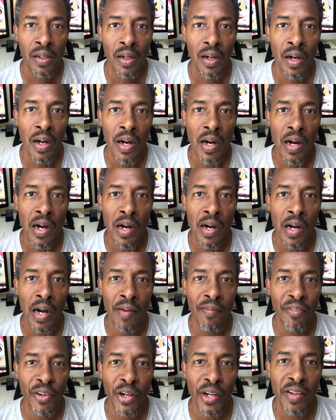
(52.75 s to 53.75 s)
I'm
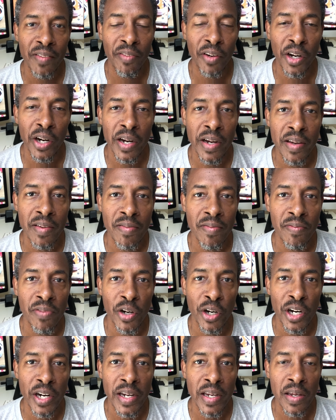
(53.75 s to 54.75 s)
very, very,
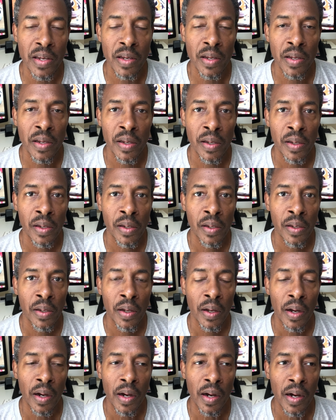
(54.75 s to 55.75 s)
very
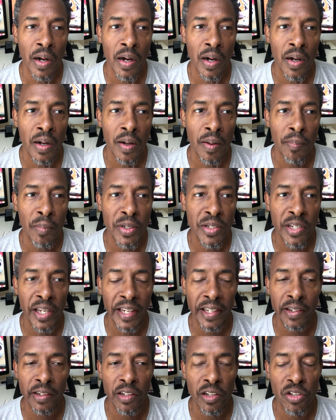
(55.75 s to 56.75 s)

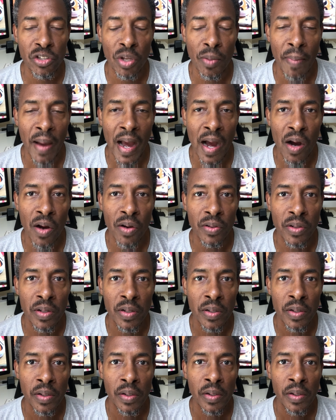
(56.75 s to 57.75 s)
meticulous about
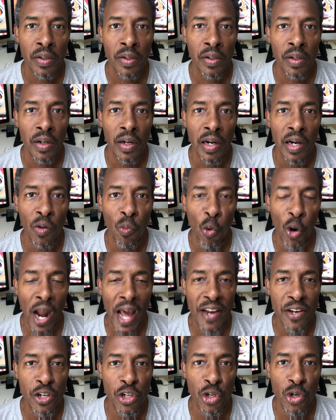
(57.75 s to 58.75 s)
what I
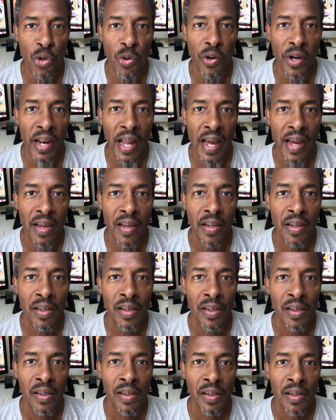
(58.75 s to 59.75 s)
do, and
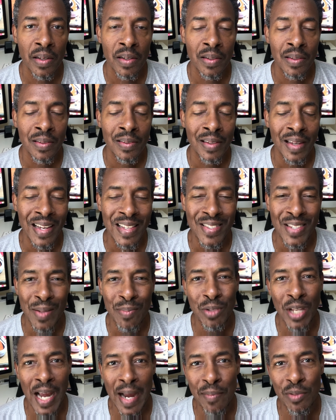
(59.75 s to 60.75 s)

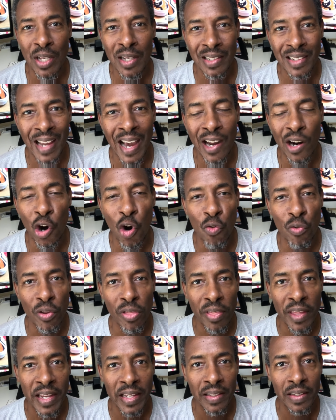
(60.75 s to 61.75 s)
sometimes I kind of
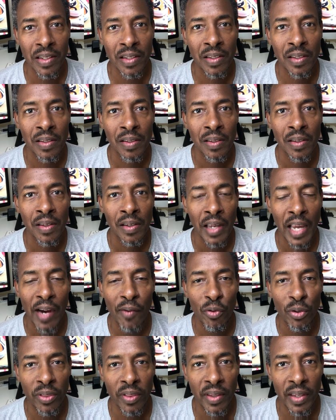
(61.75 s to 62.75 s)
overthink
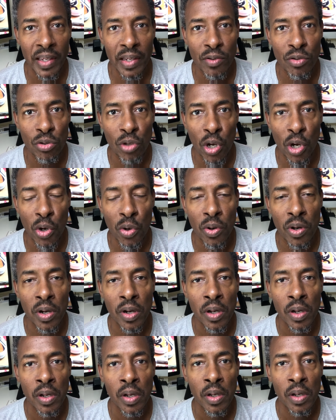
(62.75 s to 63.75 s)
everything. So,
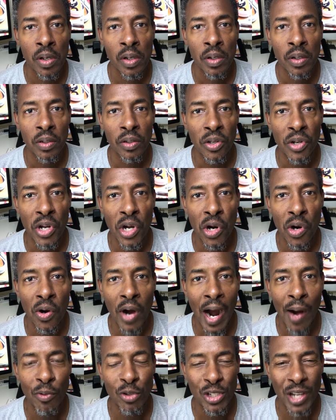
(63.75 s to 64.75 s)

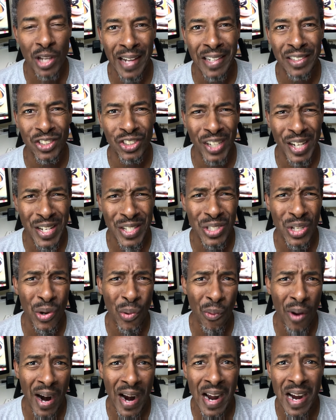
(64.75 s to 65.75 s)
I was of chasing
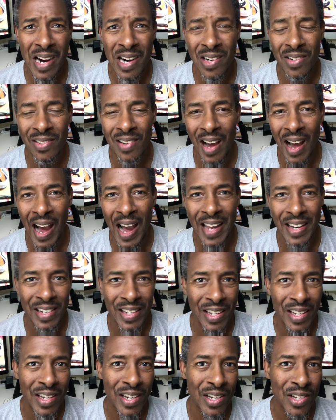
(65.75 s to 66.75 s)
around
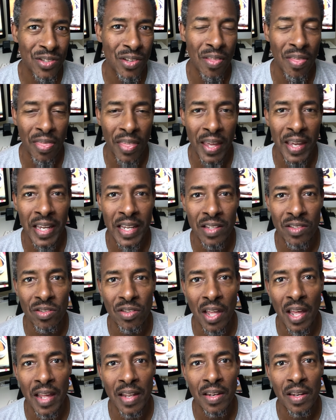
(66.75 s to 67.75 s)
ideas and things
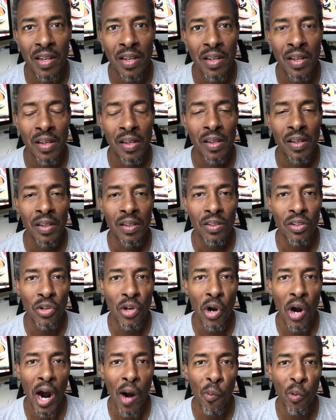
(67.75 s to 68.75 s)
that,
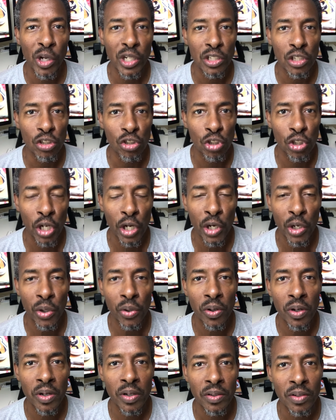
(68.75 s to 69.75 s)
I wanted to
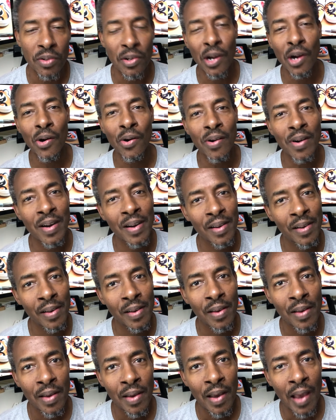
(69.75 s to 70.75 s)
show,
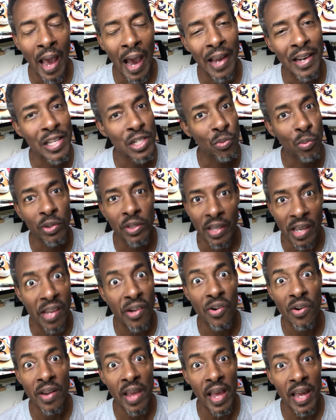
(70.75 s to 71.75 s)
how it is with the
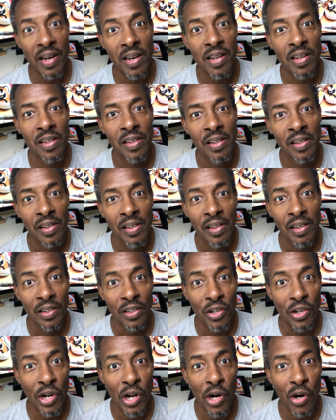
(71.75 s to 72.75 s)
internet.
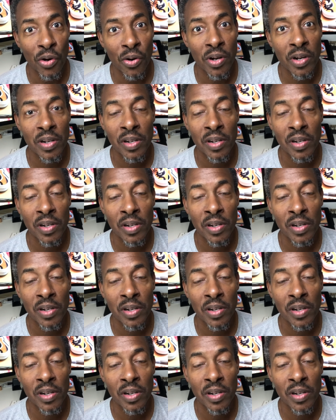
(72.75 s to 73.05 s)
You